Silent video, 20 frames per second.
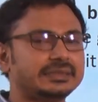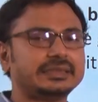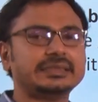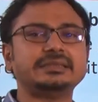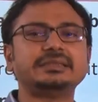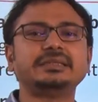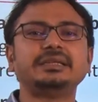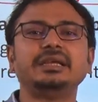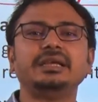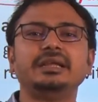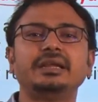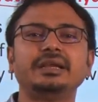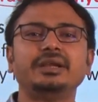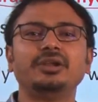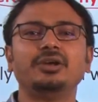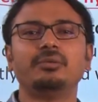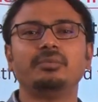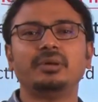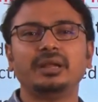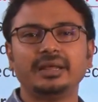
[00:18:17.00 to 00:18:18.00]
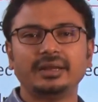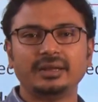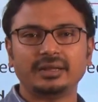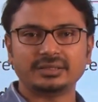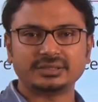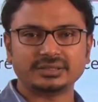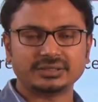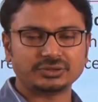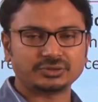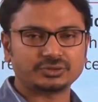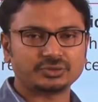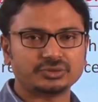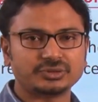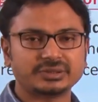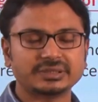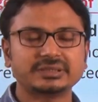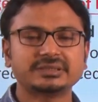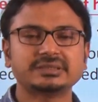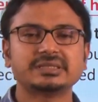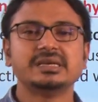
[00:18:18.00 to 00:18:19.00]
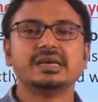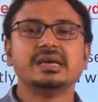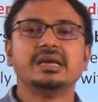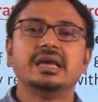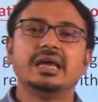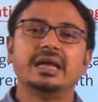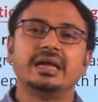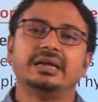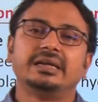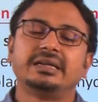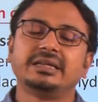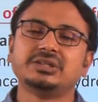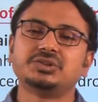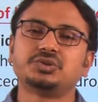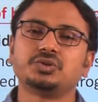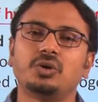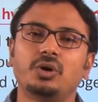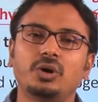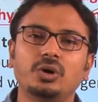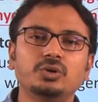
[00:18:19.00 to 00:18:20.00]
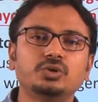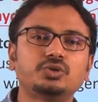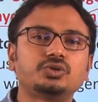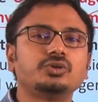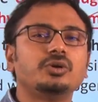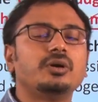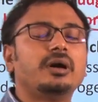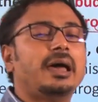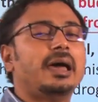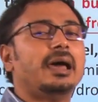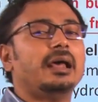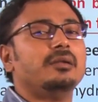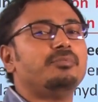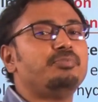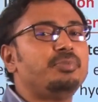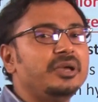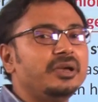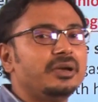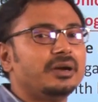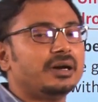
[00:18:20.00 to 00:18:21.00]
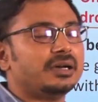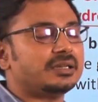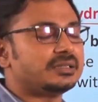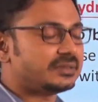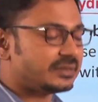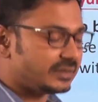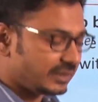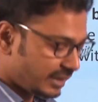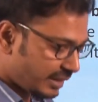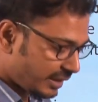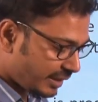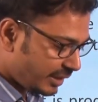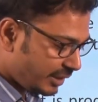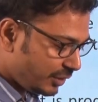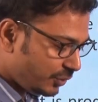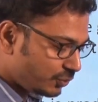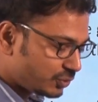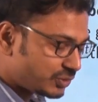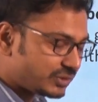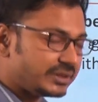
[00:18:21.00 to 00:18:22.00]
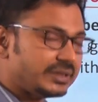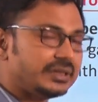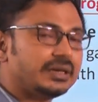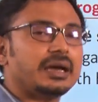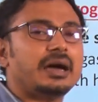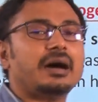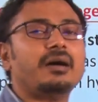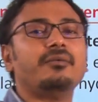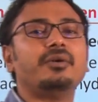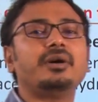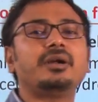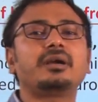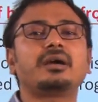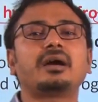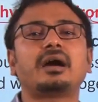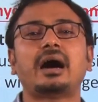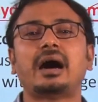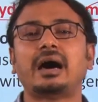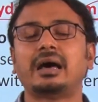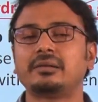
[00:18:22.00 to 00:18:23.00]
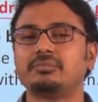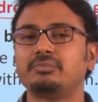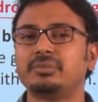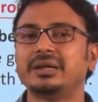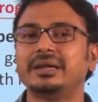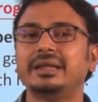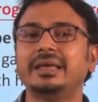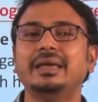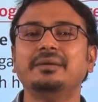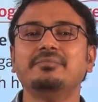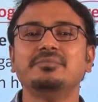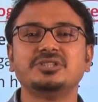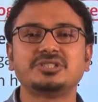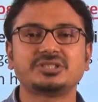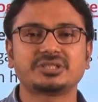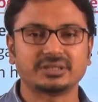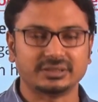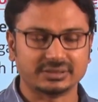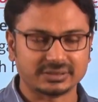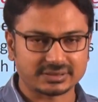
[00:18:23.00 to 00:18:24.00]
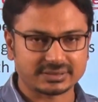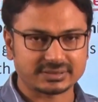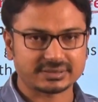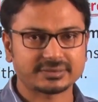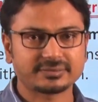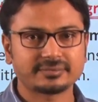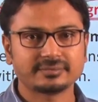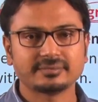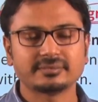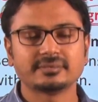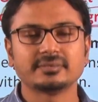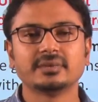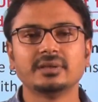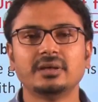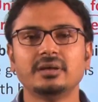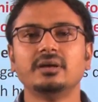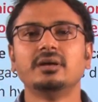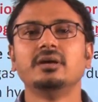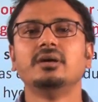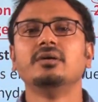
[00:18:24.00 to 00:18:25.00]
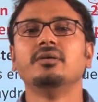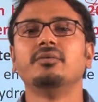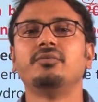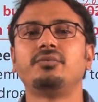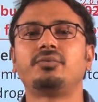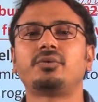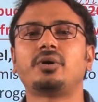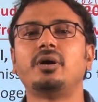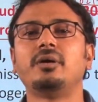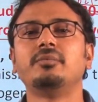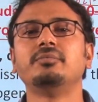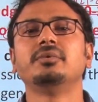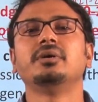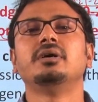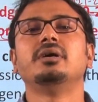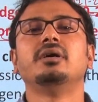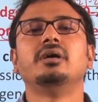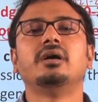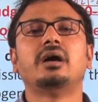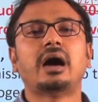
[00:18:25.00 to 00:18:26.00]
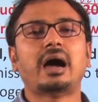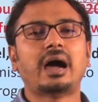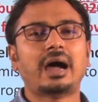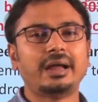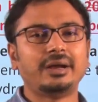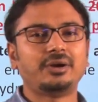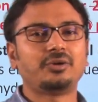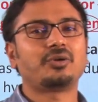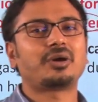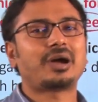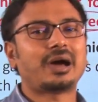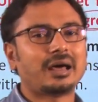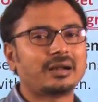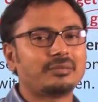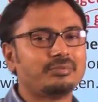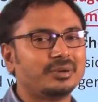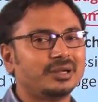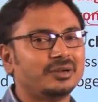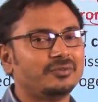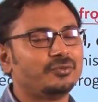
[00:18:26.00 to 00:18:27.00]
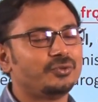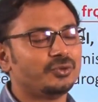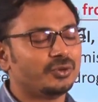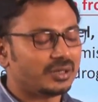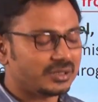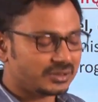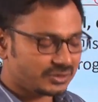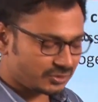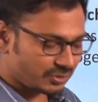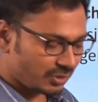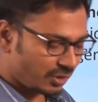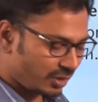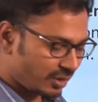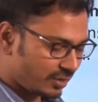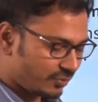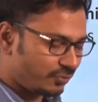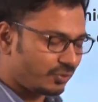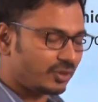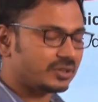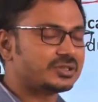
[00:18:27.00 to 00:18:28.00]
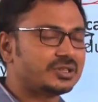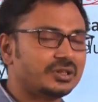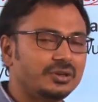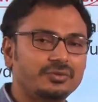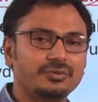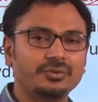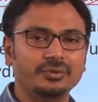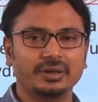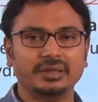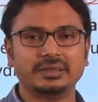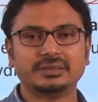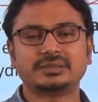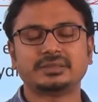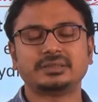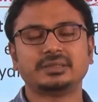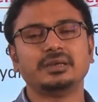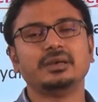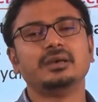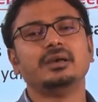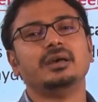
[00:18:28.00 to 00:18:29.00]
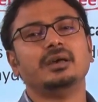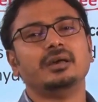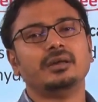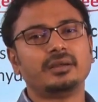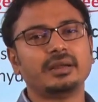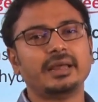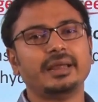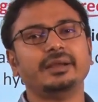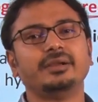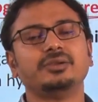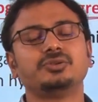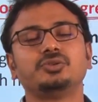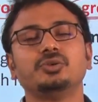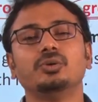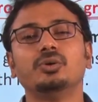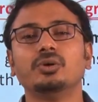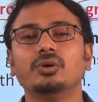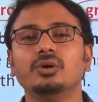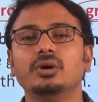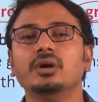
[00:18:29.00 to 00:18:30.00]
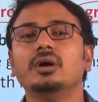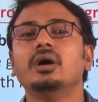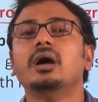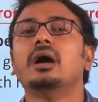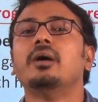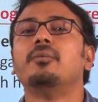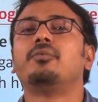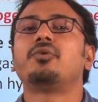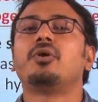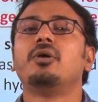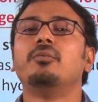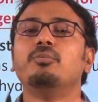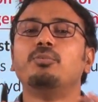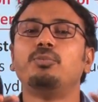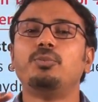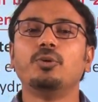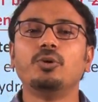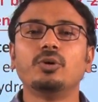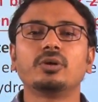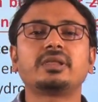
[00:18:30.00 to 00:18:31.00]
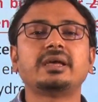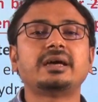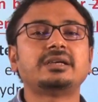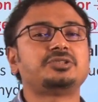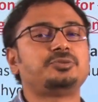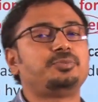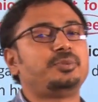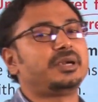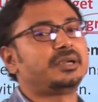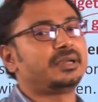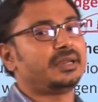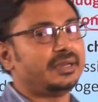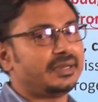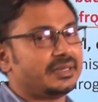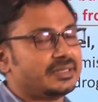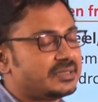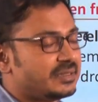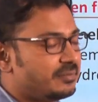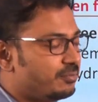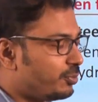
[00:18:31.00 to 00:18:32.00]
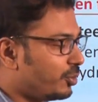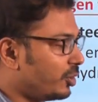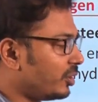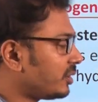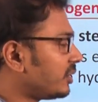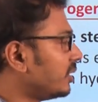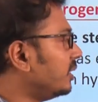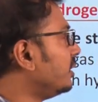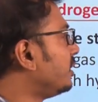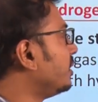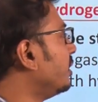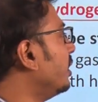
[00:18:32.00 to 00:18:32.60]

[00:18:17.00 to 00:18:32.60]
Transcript: these re renewable energy resources, it is also helping us reducing our carbon emissions from hydrocarbon fuels or fossil fuels, right. So, from both aspect it is important